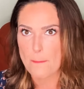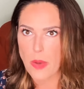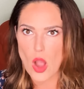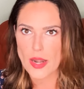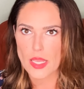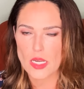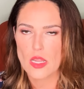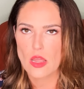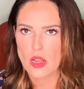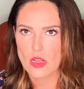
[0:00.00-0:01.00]
bought it
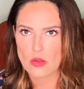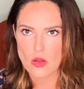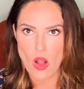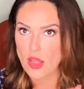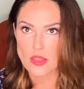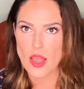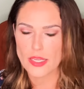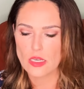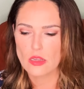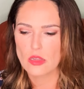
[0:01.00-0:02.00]

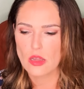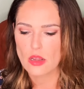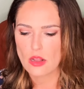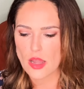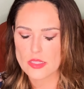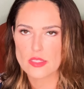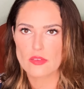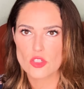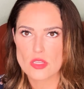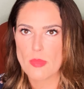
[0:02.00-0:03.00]
online, got it
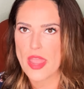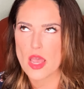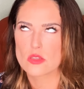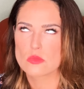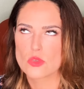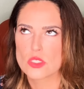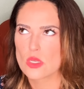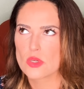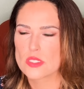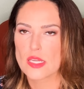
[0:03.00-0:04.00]
delivered to my house, was
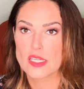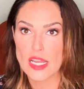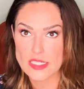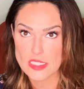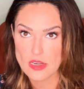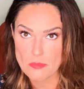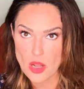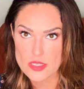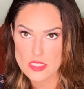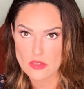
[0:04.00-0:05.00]
so excited. I did an
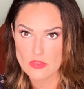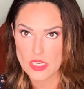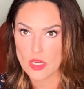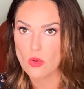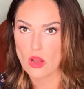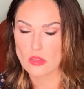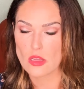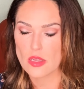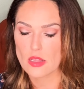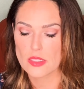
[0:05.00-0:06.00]
unboxing video.
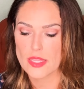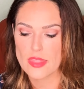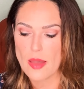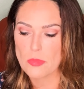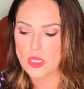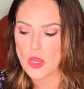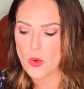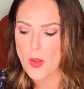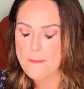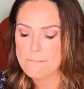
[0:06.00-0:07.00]
I'll link that
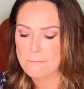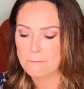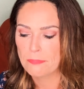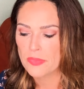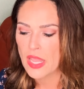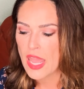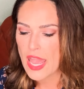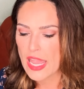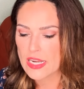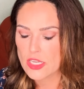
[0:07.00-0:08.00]
below.
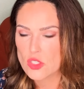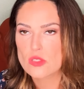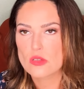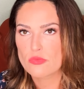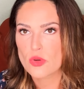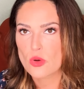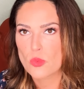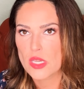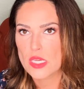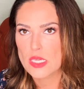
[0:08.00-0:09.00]
And I used it for a
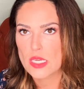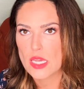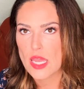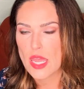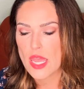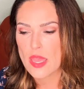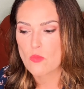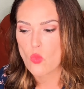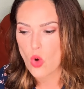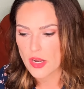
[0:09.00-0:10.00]
week,
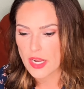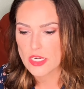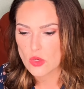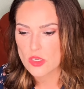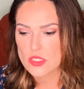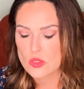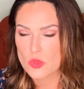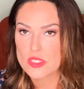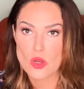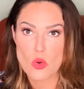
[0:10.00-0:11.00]
and what I noticed
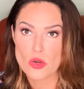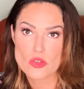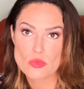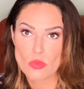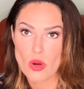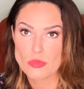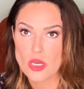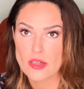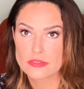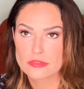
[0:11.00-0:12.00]
was the corners were rubbed
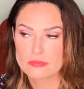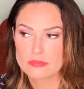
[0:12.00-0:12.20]
off.